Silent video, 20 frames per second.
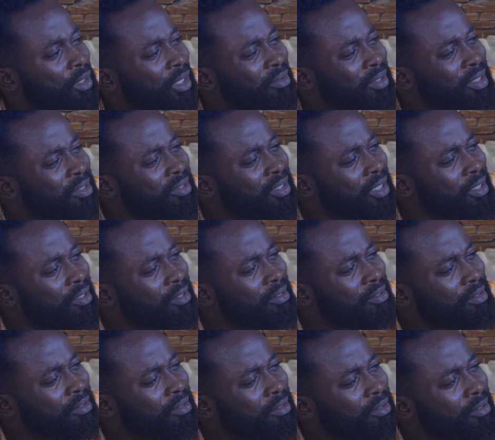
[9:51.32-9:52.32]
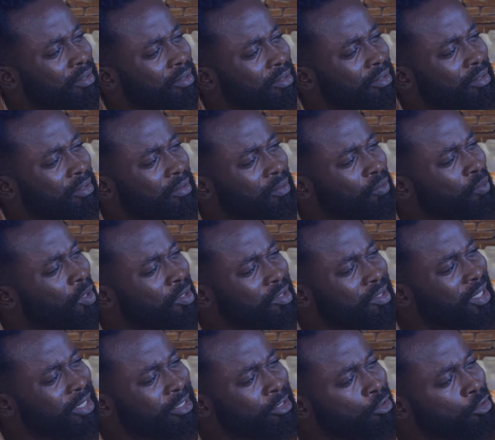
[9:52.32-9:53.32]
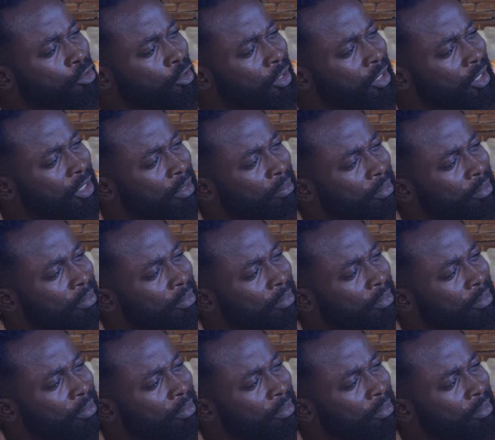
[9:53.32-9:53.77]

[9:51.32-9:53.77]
Arise, what are you talking